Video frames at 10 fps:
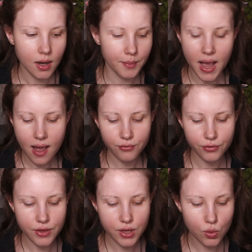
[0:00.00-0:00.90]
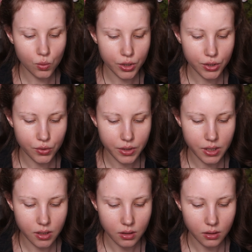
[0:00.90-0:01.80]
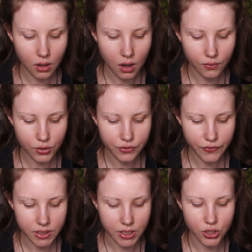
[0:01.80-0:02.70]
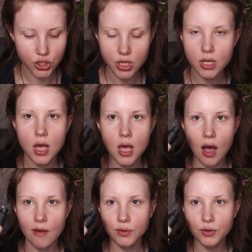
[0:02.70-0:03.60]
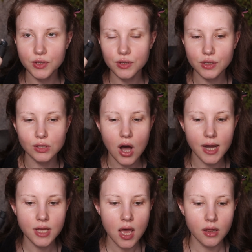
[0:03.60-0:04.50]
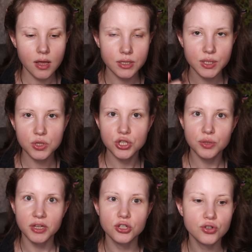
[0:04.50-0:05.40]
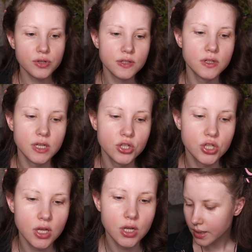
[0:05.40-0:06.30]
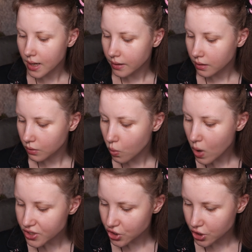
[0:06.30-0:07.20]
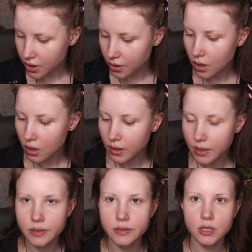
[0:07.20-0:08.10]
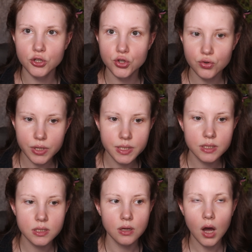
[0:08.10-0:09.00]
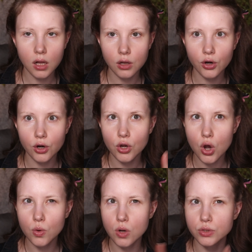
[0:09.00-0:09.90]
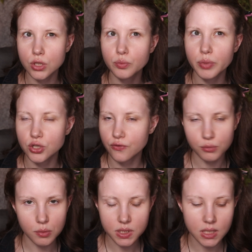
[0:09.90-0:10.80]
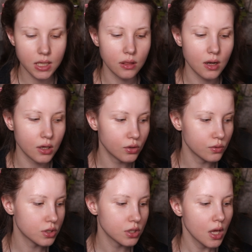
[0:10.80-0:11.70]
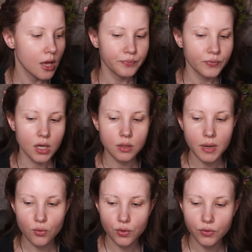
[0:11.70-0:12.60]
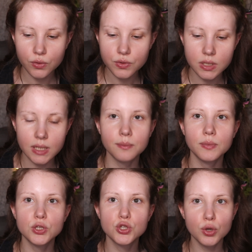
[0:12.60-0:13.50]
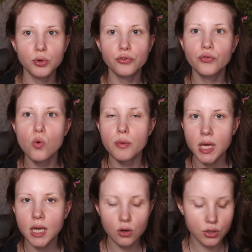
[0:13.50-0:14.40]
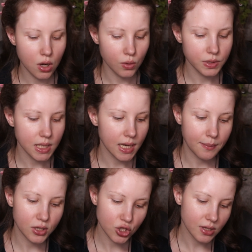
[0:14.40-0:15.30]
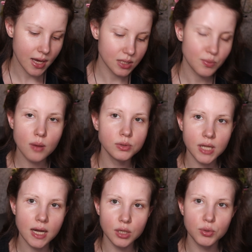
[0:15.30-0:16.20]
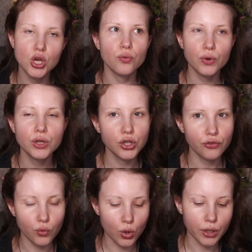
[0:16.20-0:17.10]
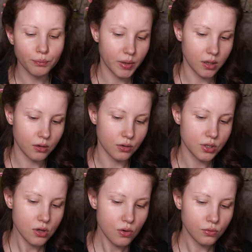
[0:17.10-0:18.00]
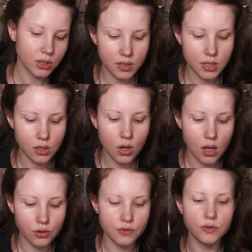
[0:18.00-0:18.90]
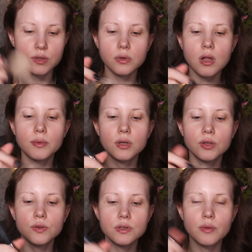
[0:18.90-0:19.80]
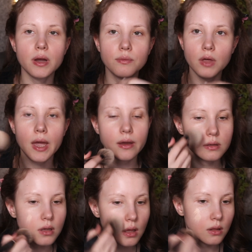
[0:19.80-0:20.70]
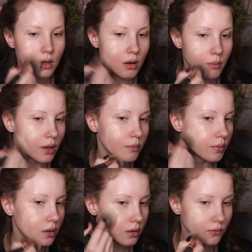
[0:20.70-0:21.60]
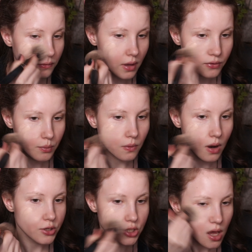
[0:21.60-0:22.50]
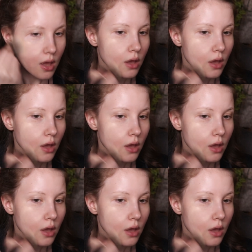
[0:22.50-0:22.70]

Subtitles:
I have the Ordinary Coverage Foundation. I've been using this a lot. Then I switched to my Catrice foundation. I got a question, is Catrice color 002 Beige, if I'm not mistaken, that I used in my reviews gonna be suitable for pink undertones, and I mentioned that it's probably not gonna be really good for pink undertone because yellow color is visible. I'm gonna use the back of the hand and then my big and fluffy brush.